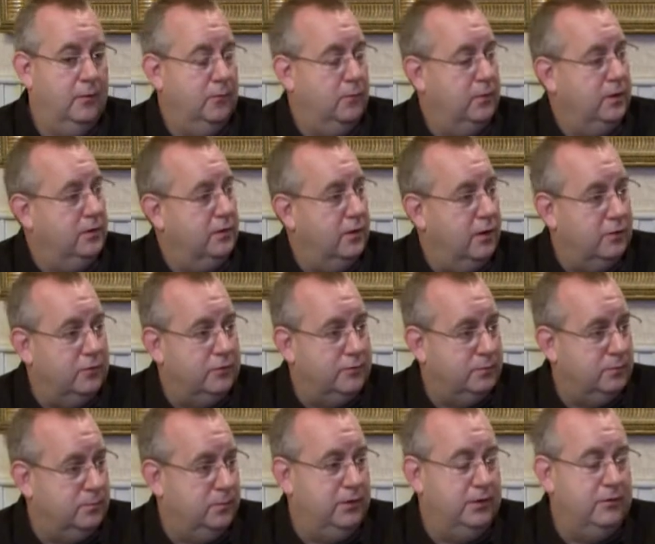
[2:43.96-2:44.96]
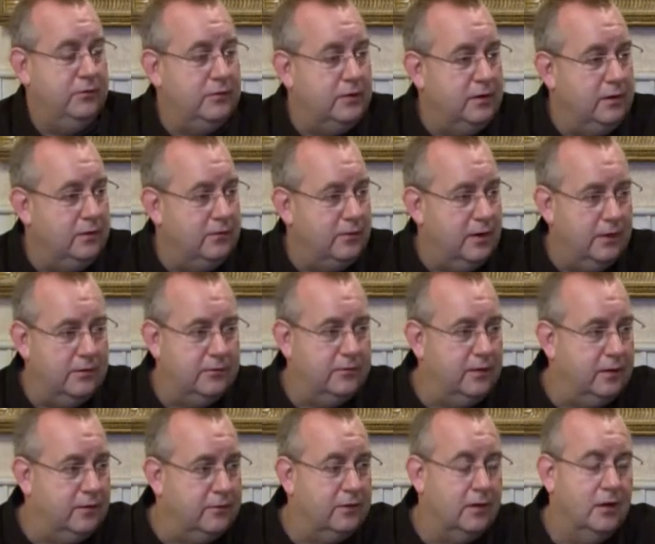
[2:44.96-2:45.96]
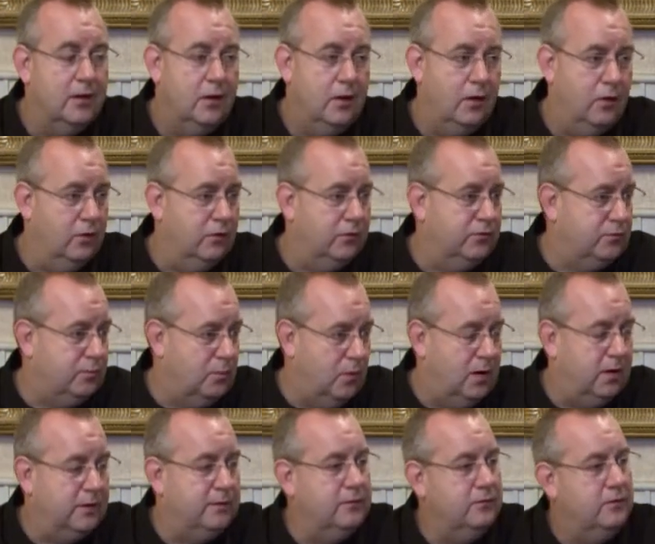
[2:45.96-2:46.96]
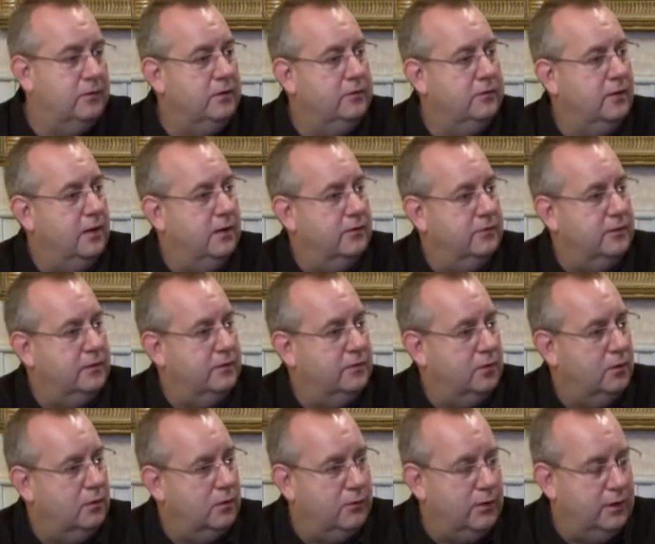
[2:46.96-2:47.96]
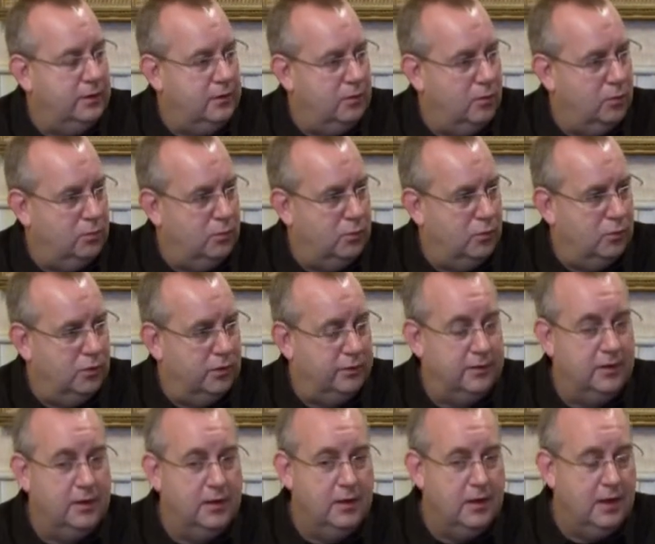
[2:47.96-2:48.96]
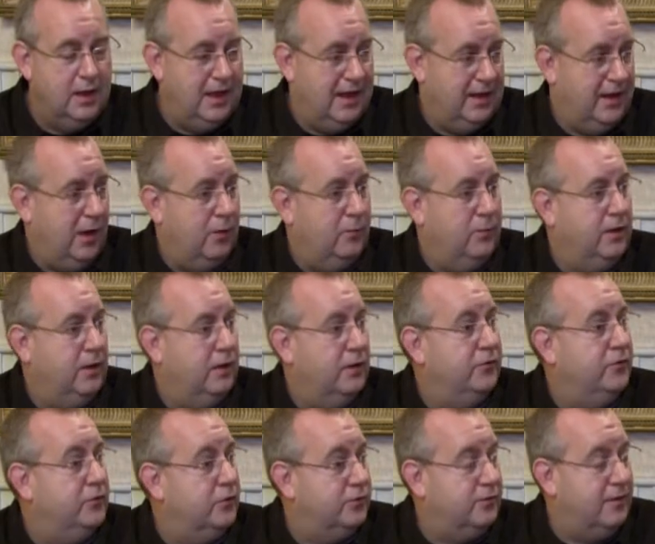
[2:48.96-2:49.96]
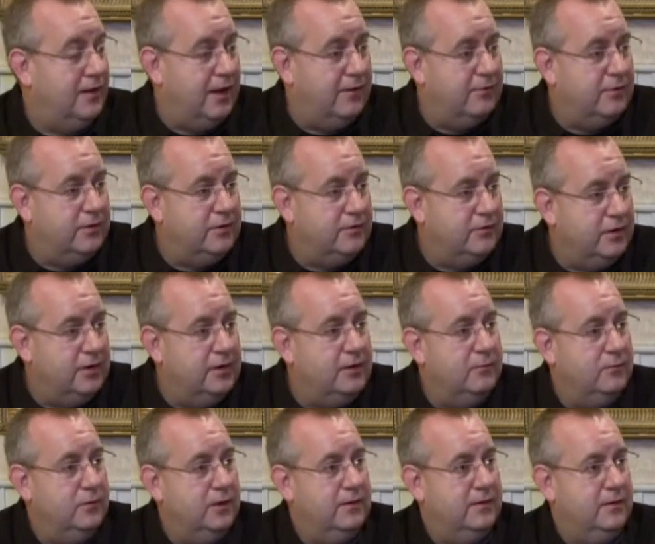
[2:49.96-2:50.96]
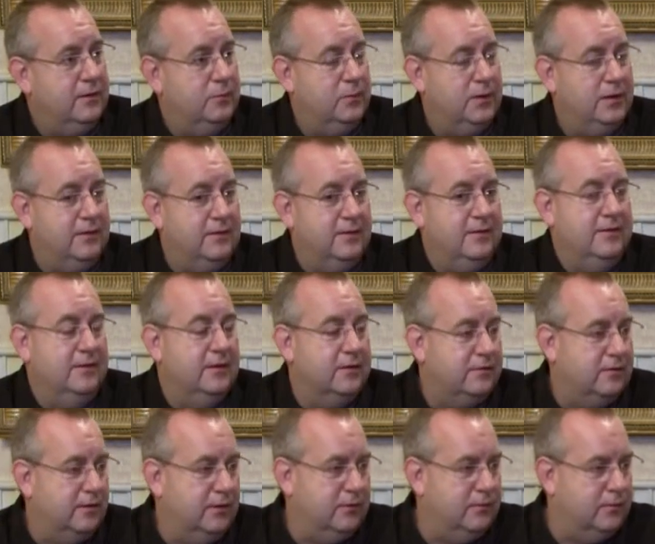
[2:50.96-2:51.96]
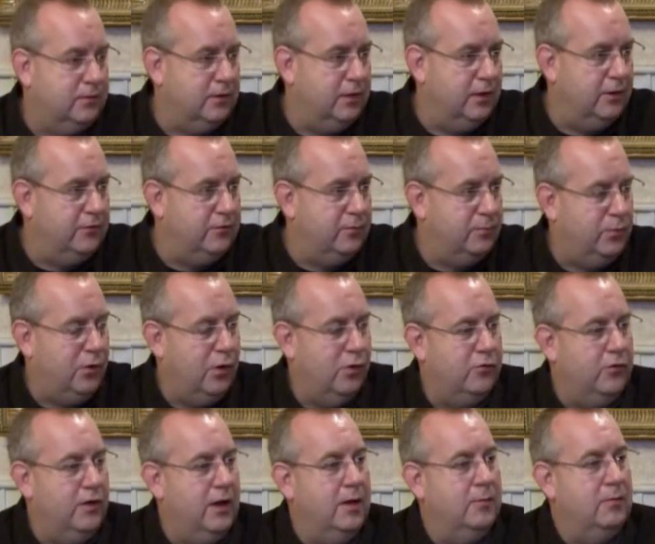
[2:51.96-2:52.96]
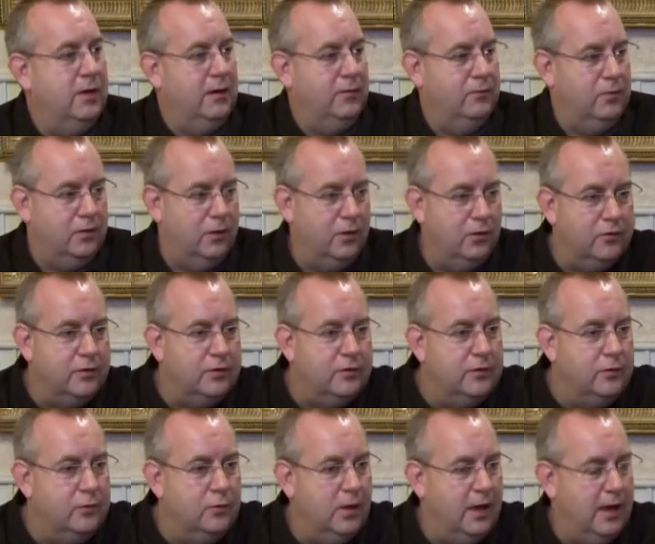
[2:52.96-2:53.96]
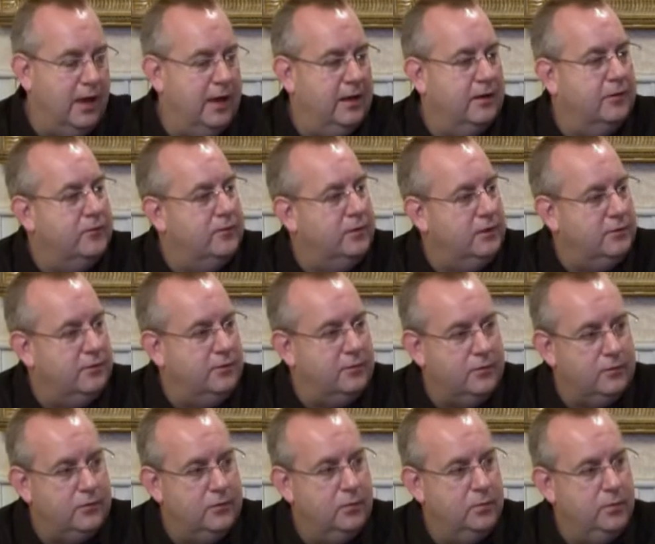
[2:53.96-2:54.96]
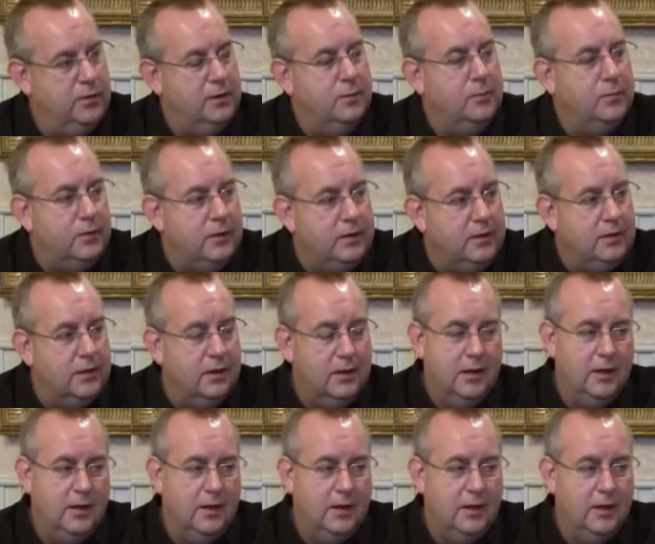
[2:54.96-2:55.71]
Windows PCs has this, all smart TVs has this already on board. Now we are just leveraging with this certification program and with all the new added features of UPnP,